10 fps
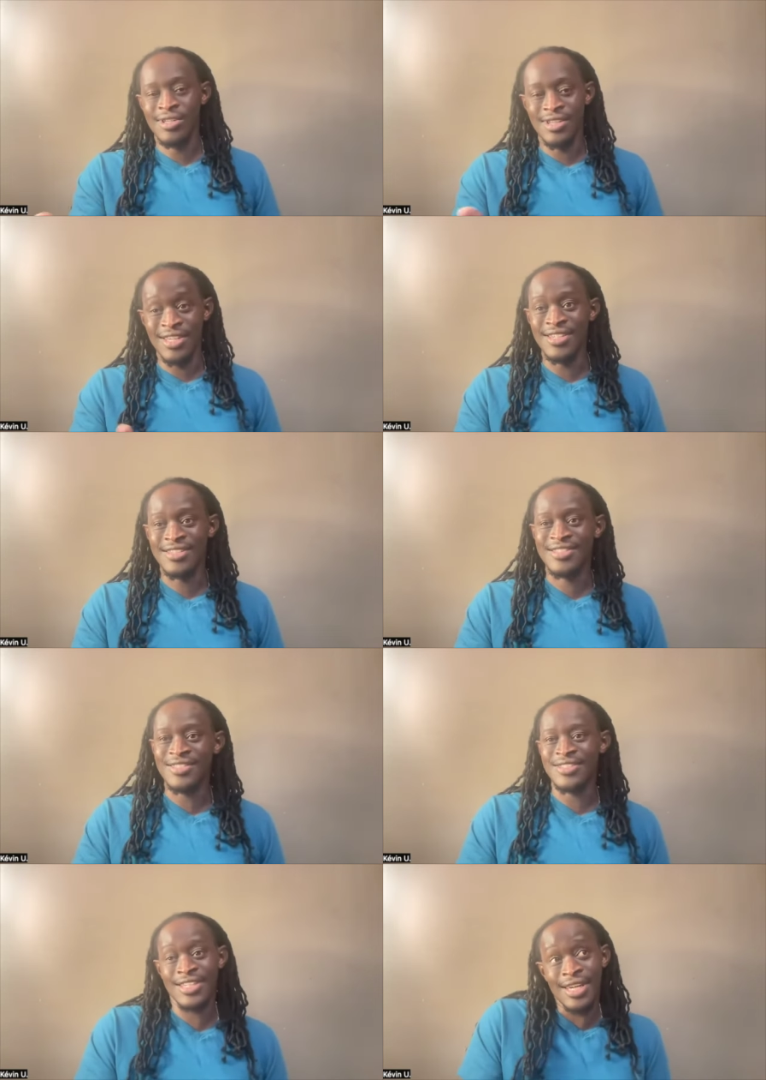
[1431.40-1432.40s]
this, so
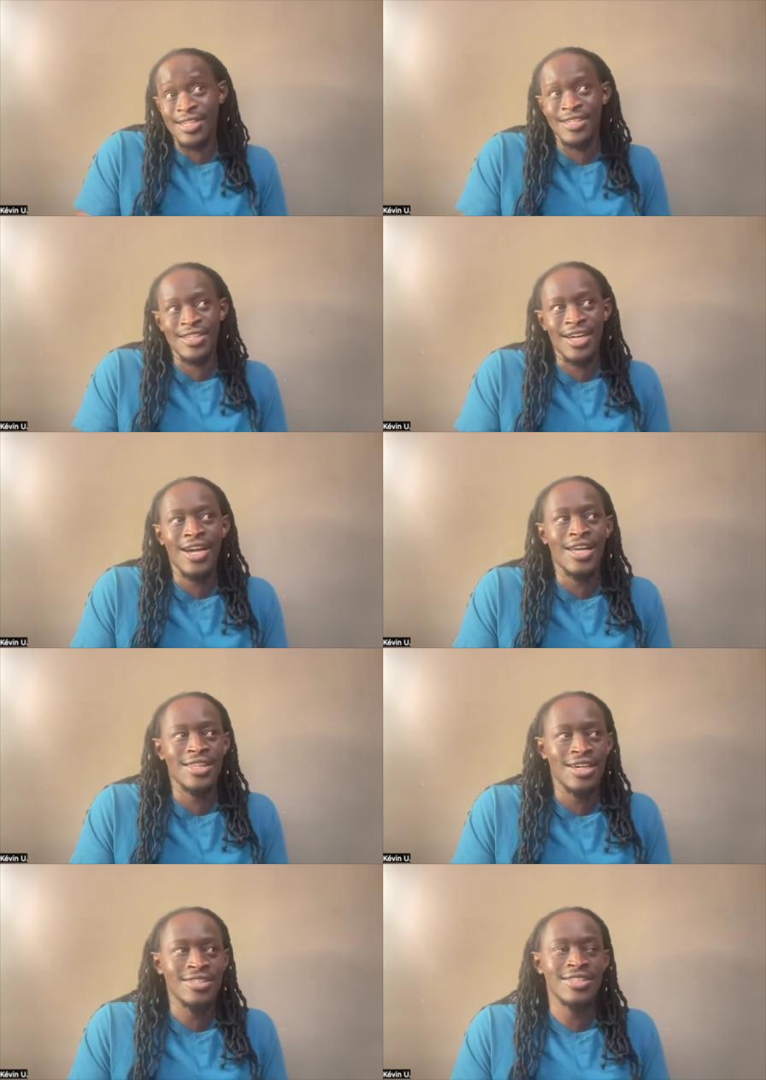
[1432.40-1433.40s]
it's like editing I, I'd
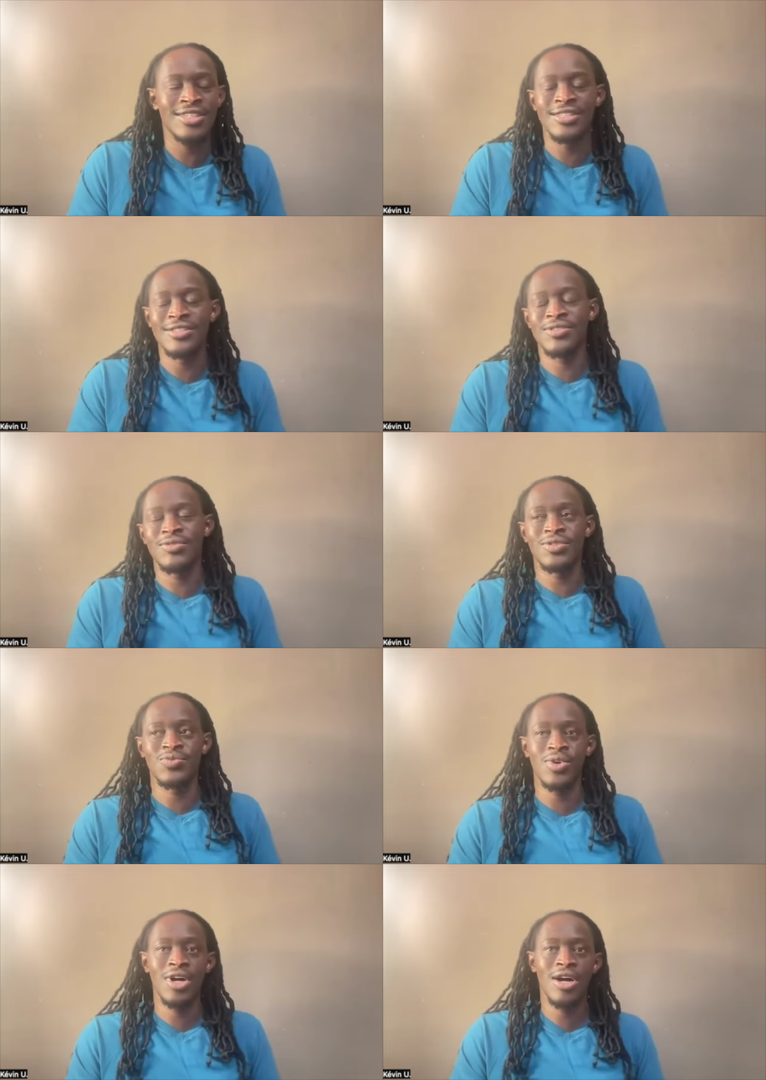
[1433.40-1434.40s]
like to get into as
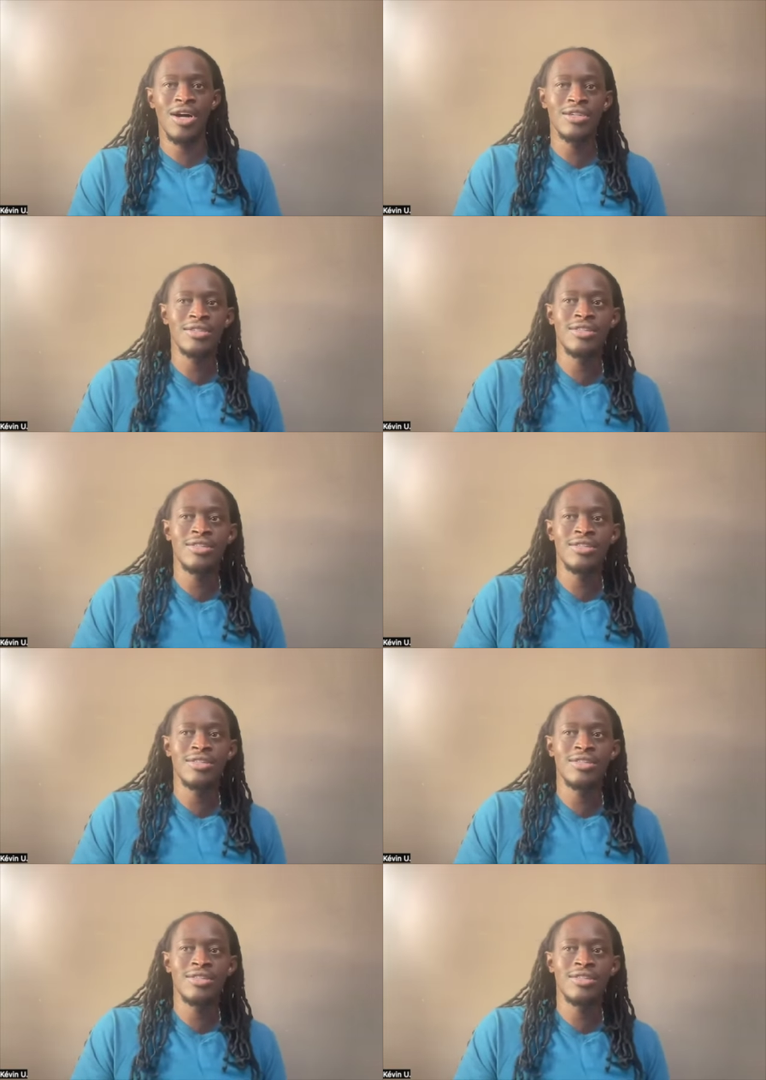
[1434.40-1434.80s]
well. And